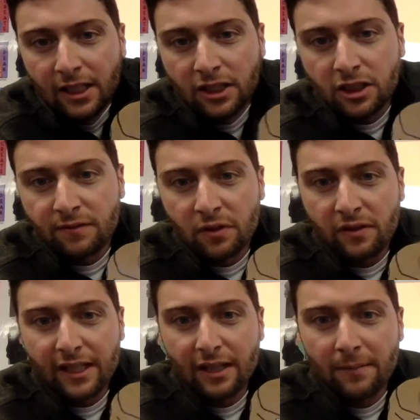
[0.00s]
So if you
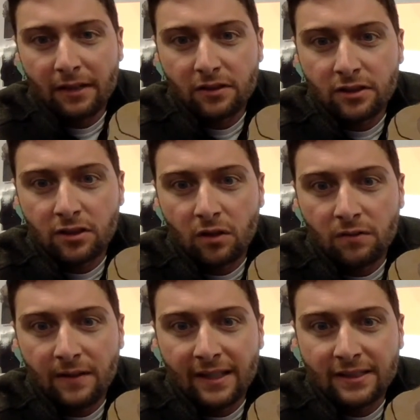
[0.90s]
think about the sol
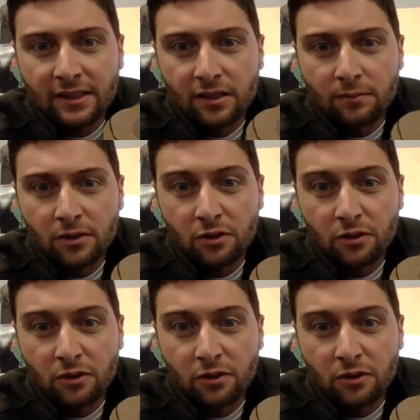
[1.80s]
fa syllables,